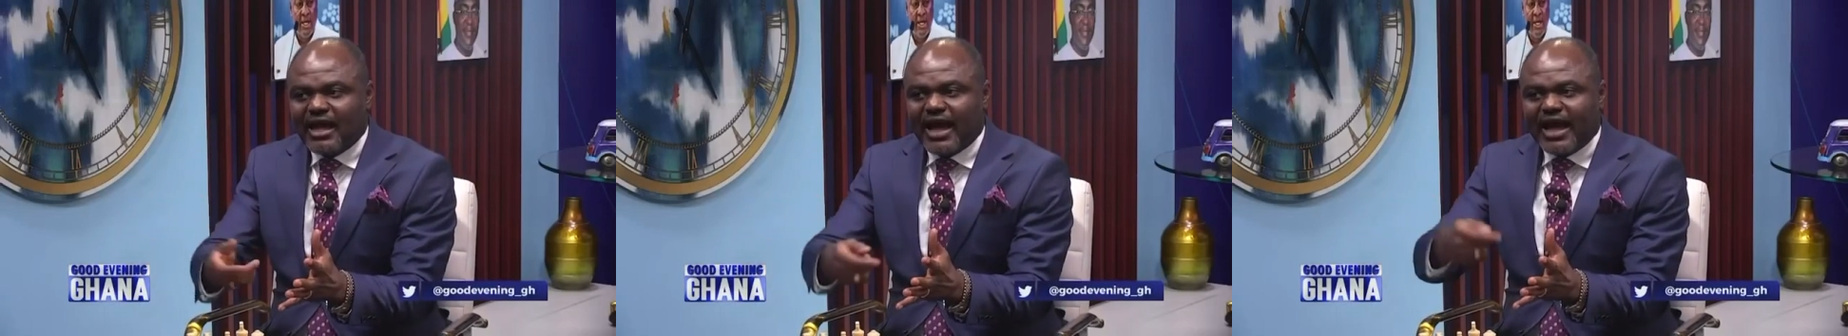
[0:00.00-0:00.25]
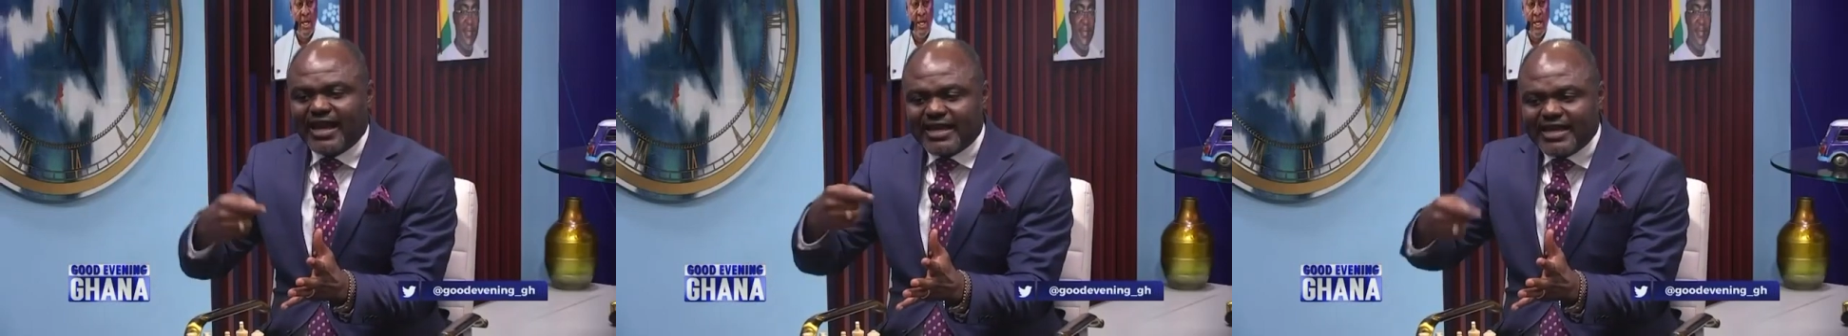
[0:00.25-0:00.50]

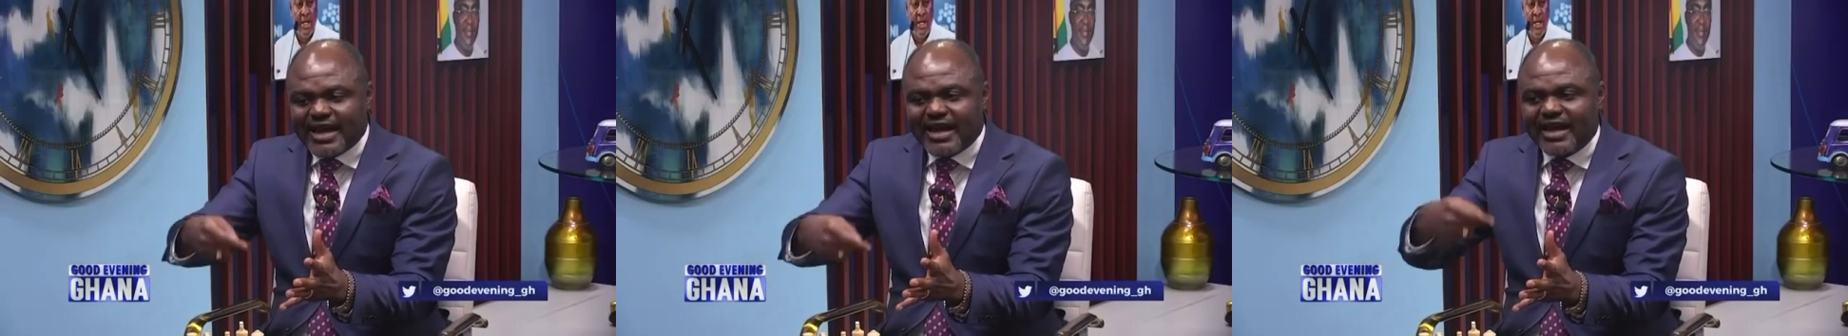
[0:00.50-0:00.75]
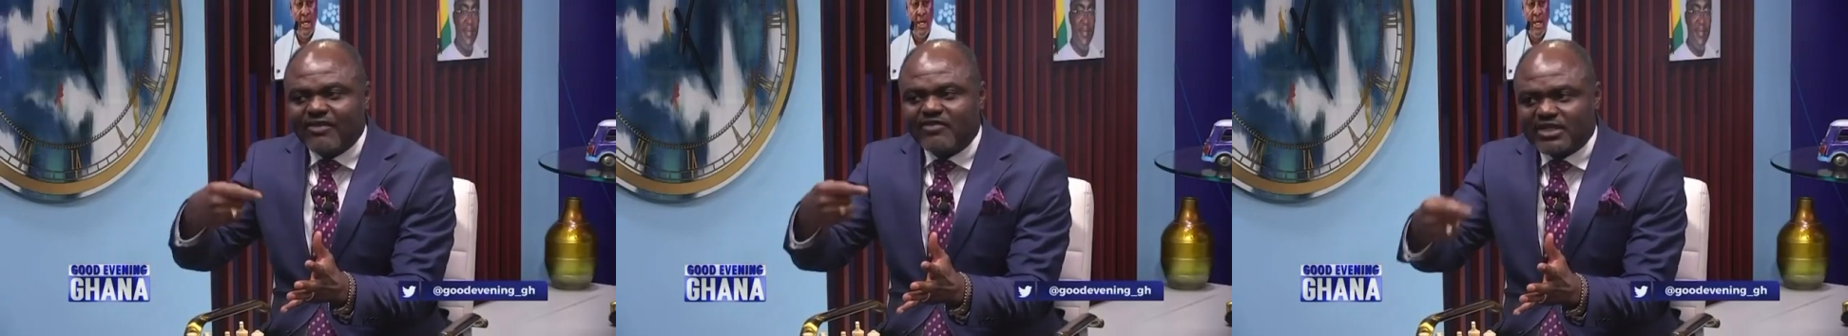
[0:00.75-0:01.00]
and
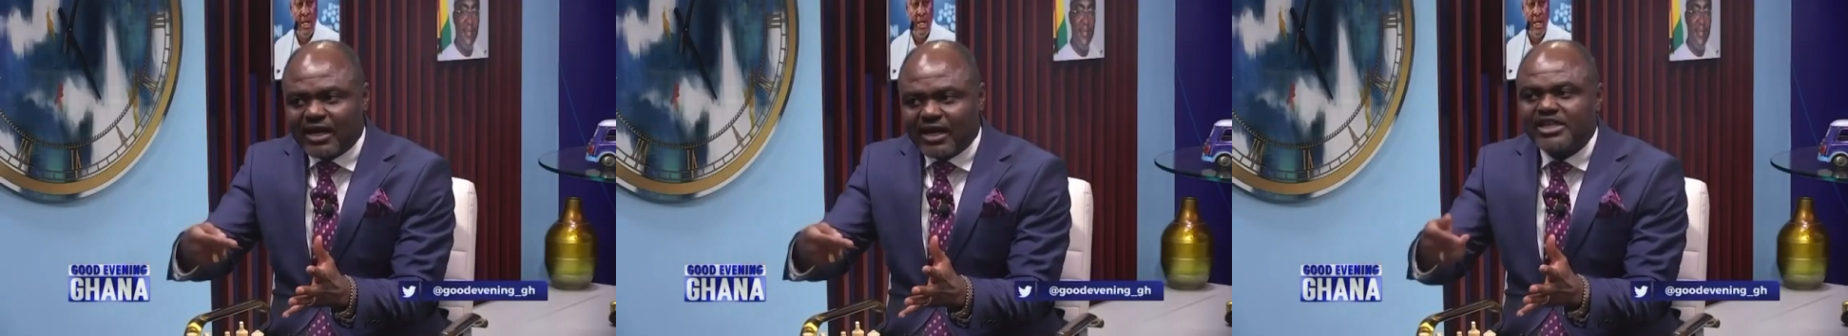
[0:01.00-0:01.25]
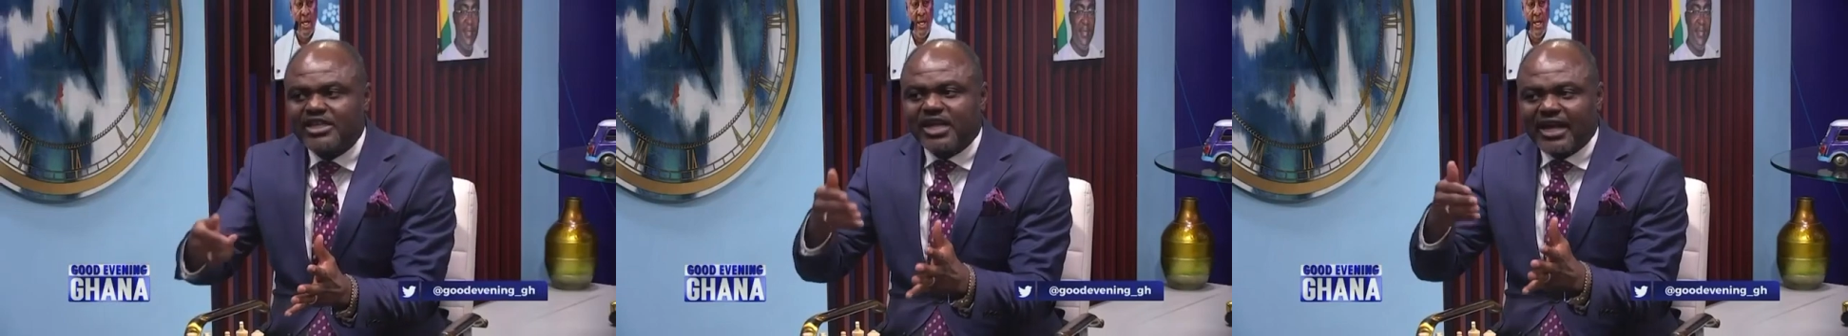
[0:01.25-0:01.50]
thereafter
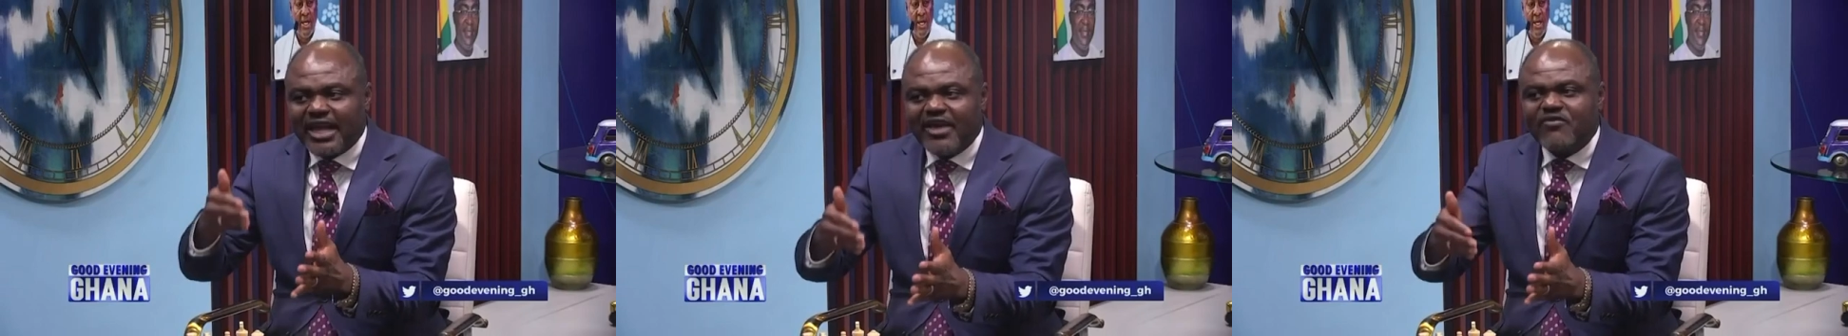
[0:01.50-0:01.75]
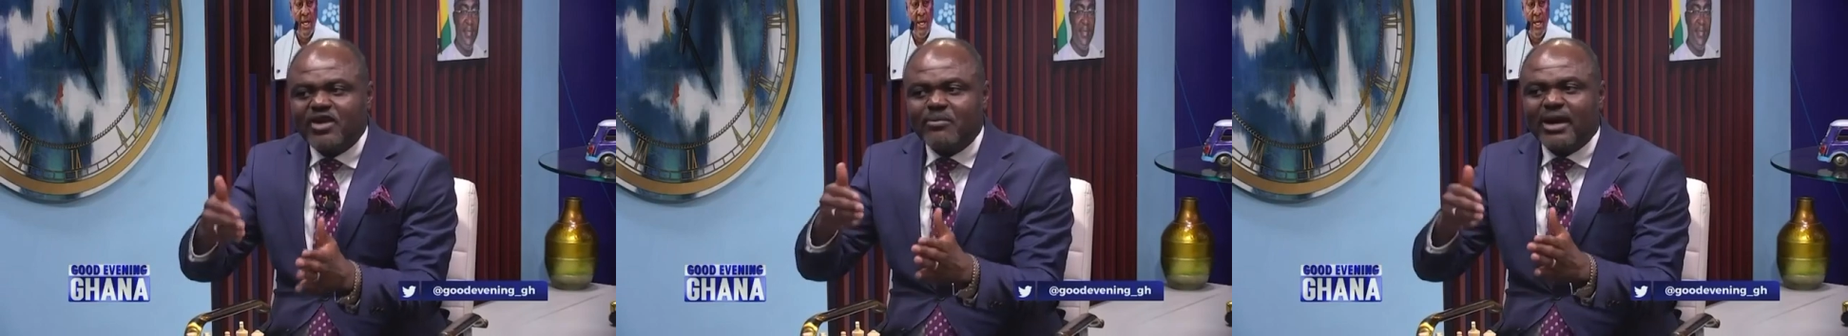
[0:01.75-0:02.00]
shall
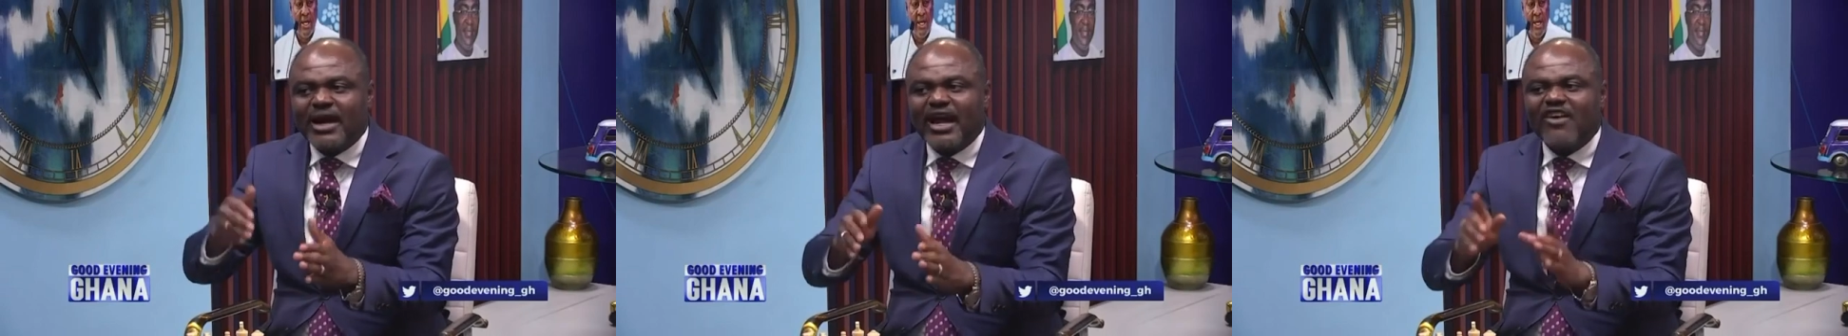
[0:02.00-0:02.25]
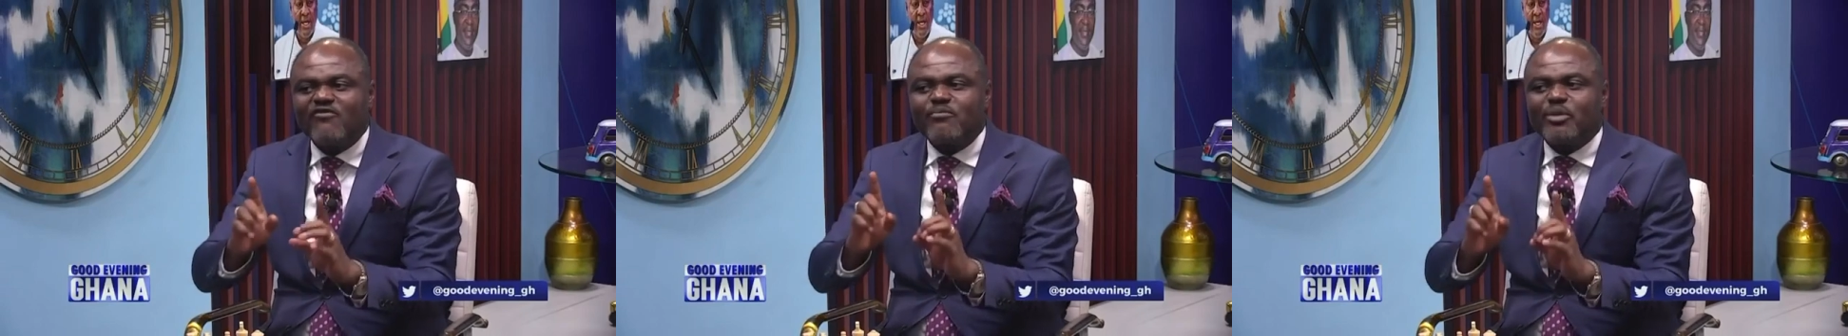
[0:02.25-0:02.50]
every man
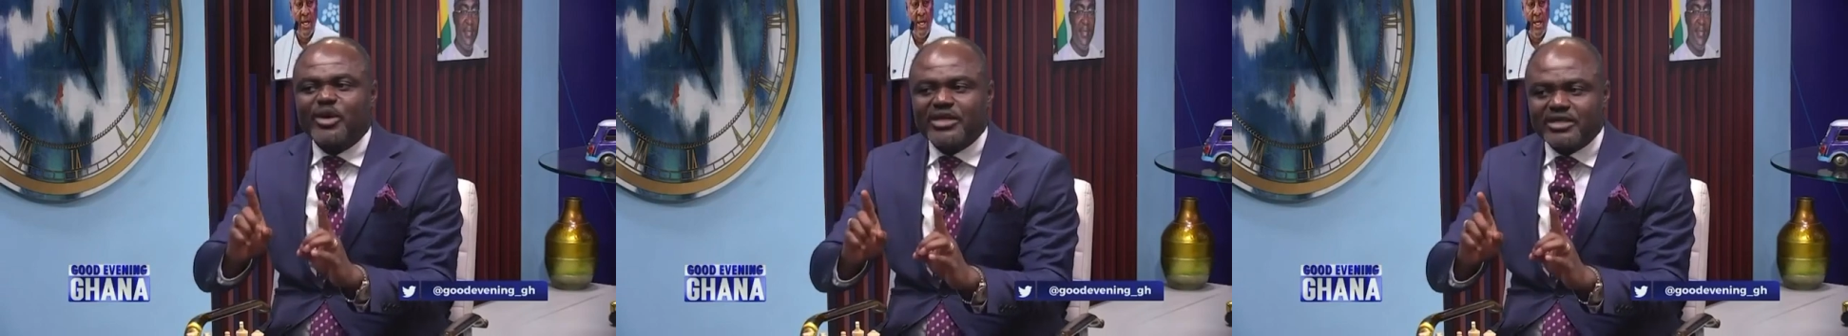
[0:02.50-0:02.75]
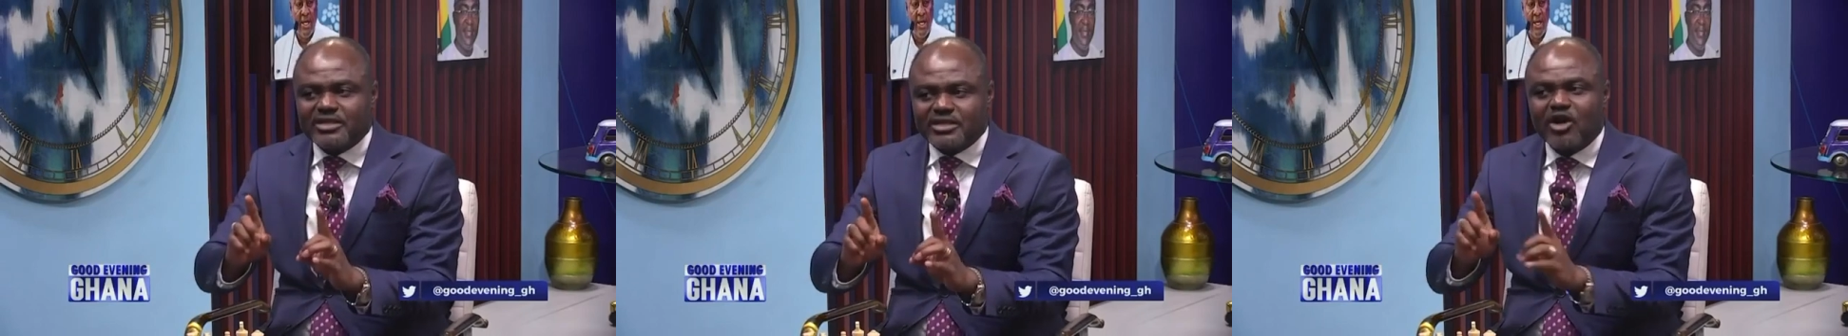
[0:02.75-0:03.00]
have
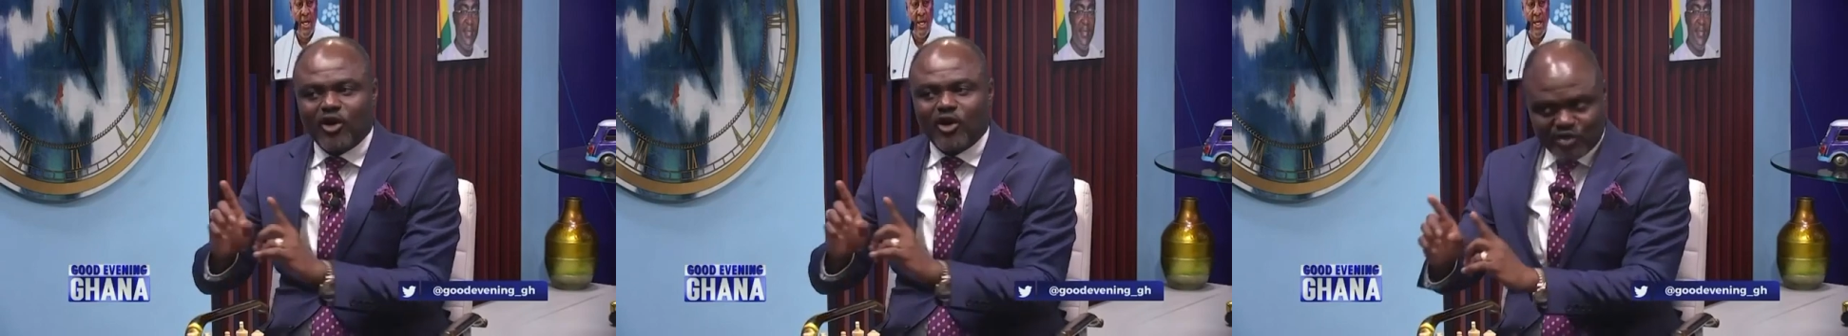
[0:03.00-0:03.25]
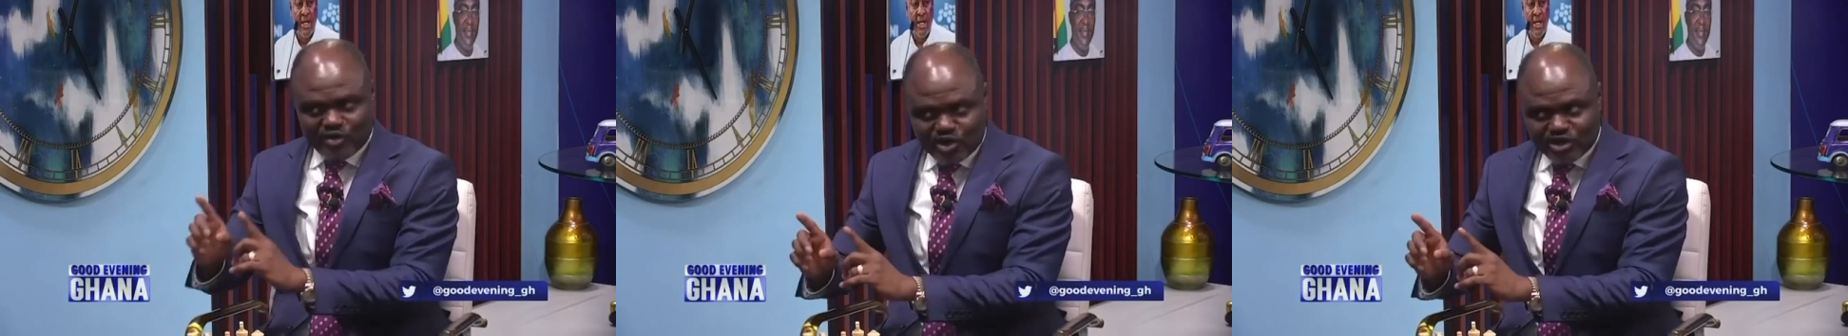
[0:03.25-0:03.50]
praise
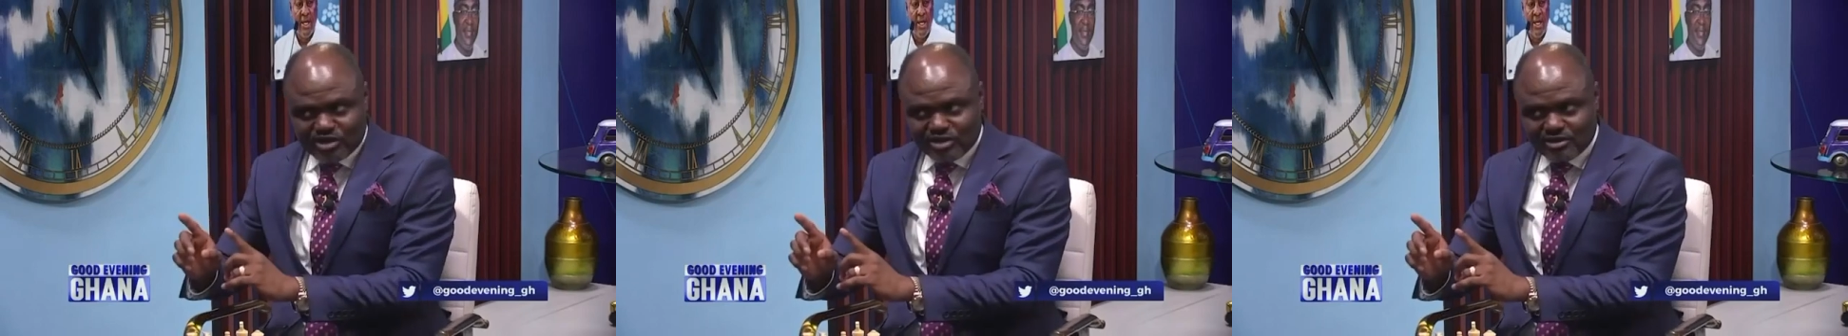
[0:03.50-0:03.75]
of God."